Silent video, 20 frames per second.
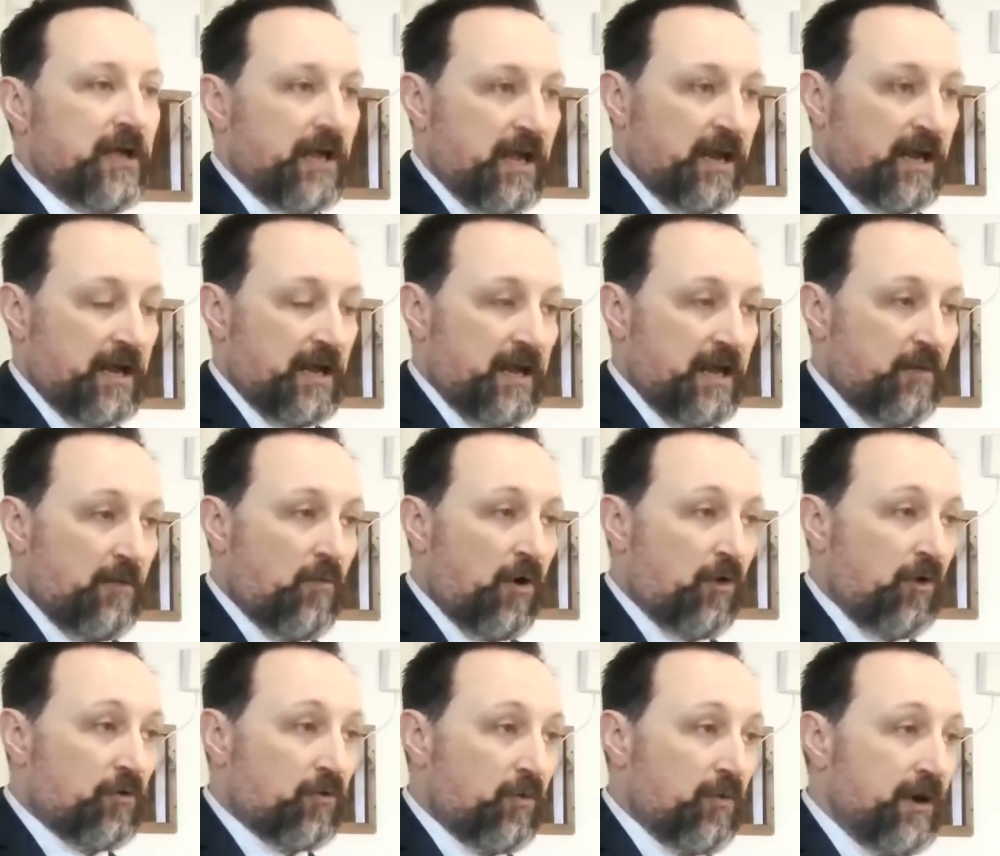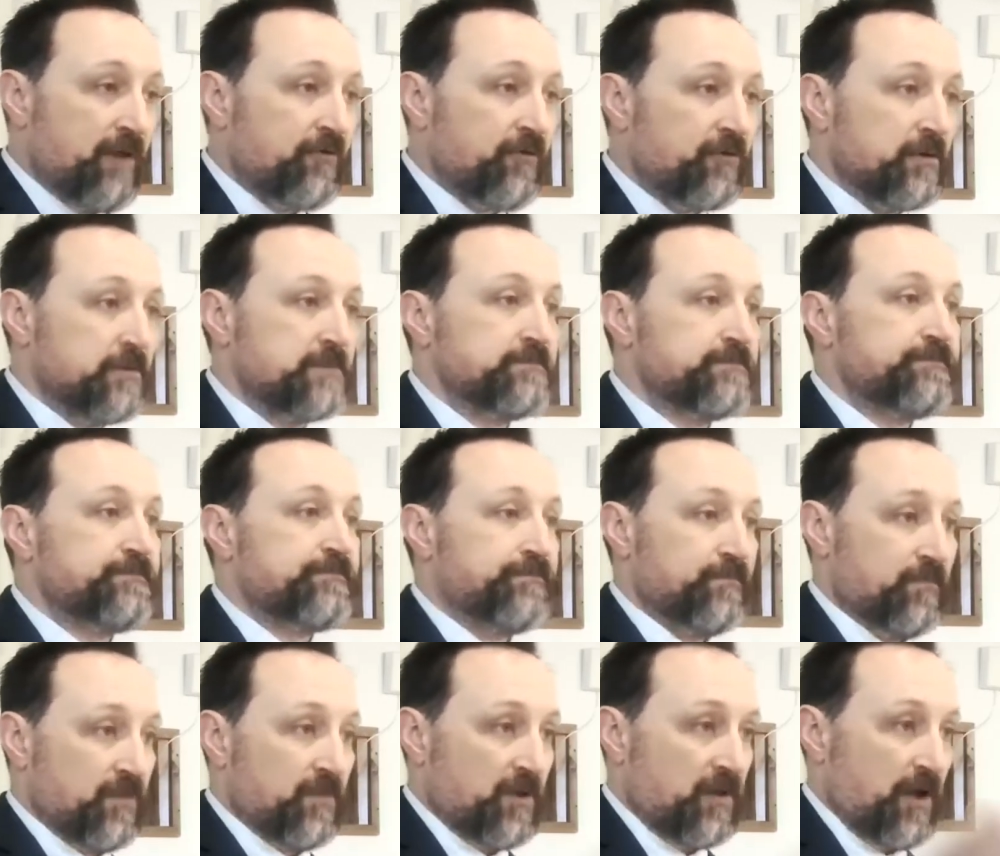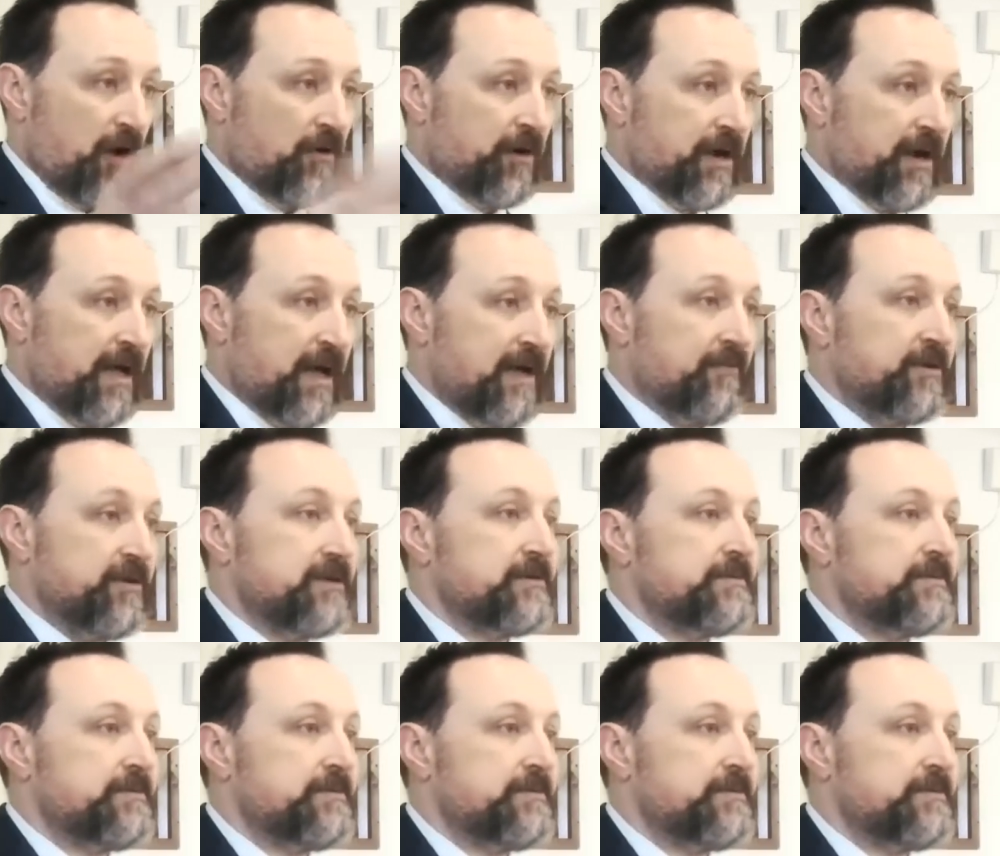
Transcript: And he walked away from them. Y'all can have it.